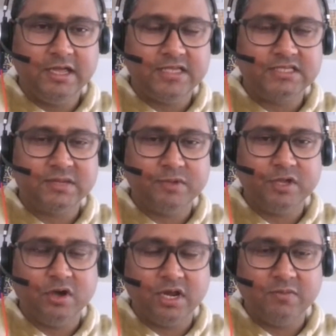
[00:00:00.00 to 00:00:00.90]
SAP
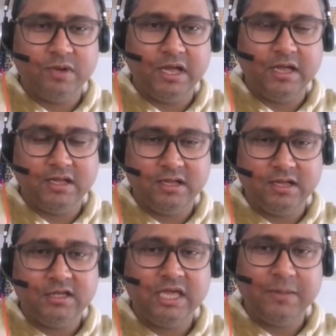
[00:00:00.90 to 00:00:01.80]
or
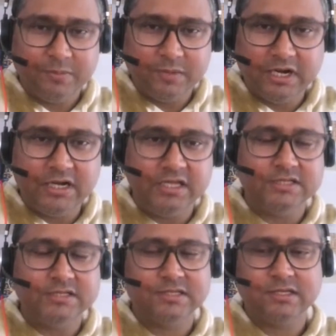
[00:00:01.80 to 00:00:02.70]
Ariba
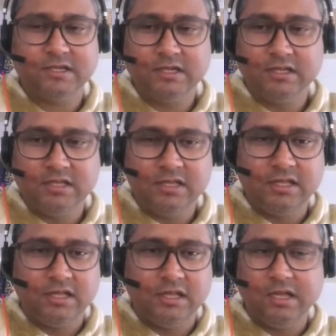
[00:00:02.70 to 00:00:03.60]
capabilities,
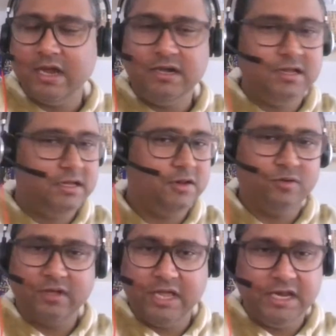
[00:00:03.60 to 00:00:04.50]
and
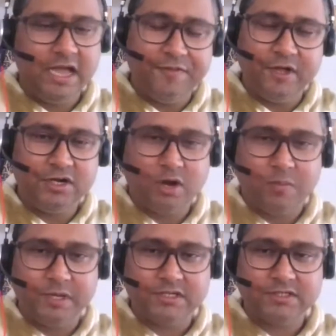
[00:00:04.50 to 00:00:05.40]
any other
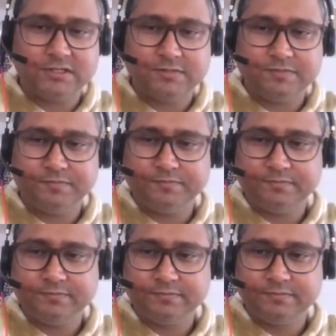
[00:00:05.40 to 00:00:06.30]
topics.
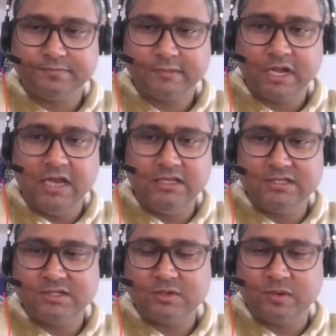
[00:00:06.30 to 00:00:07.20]
I'm
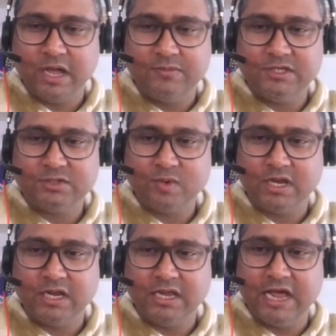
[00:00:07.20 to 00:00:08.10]
just
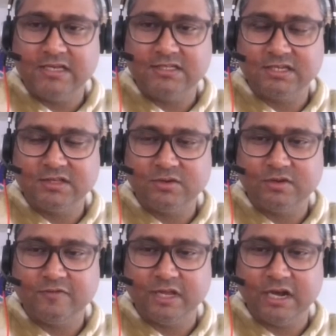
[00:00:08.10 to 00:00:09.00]
quickly glancing through
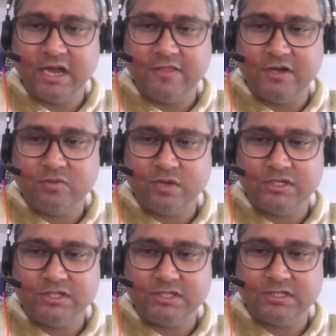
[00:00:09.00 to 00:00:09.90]
if there are other
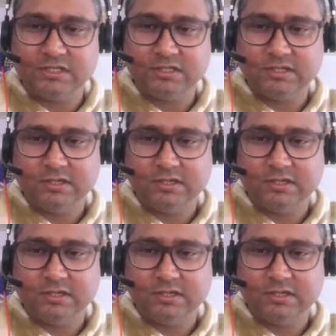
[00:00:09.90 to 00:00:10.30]
questions.